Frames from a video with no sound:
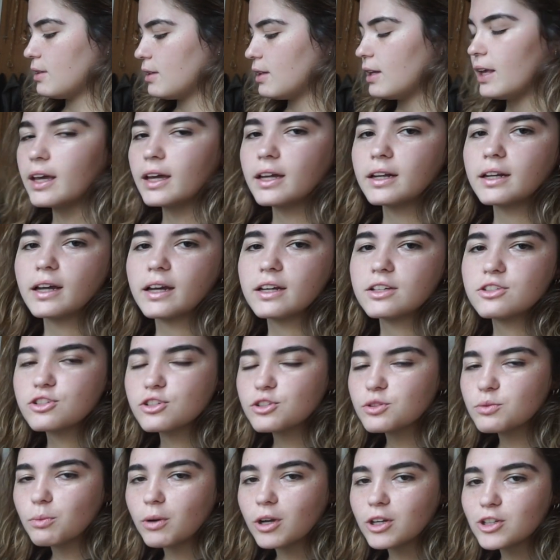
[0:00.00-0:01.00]
And I
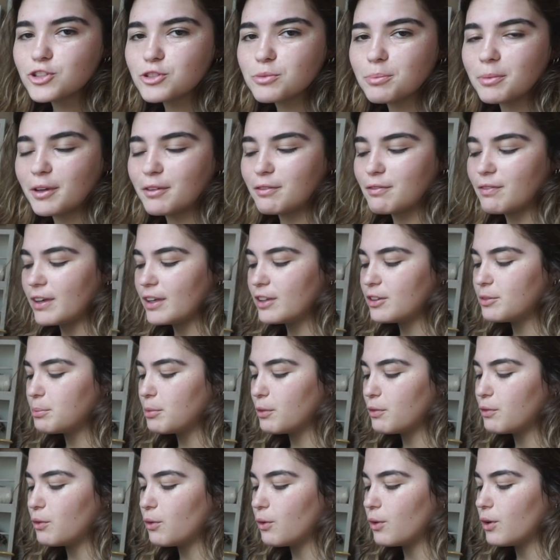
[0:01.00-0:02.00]
just washed my face
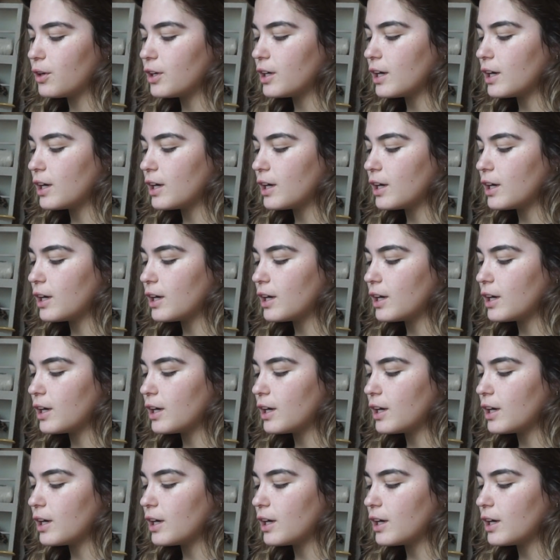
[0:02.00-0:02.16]
before